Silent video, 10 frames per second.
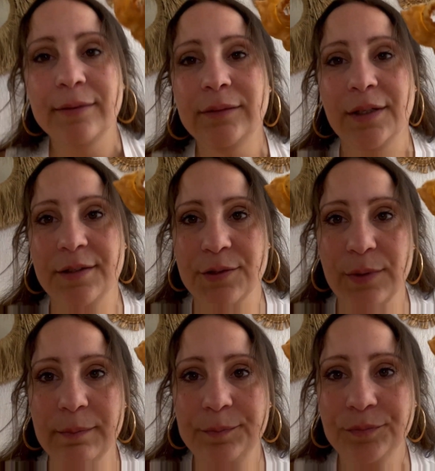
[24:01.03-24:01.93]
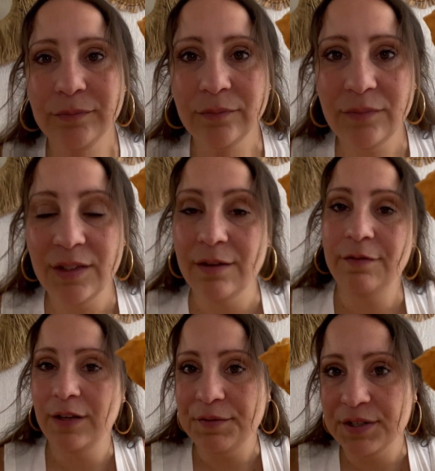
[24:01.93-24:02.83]
Like this one. The
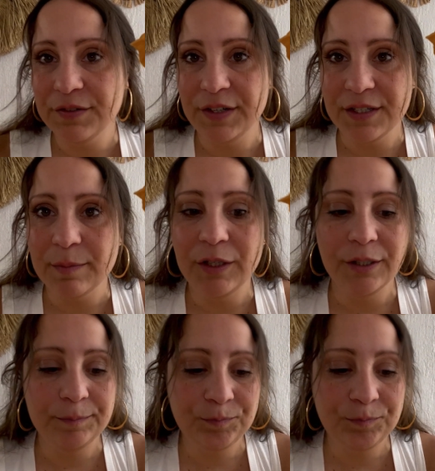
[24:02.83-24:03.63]
flavor is very similar.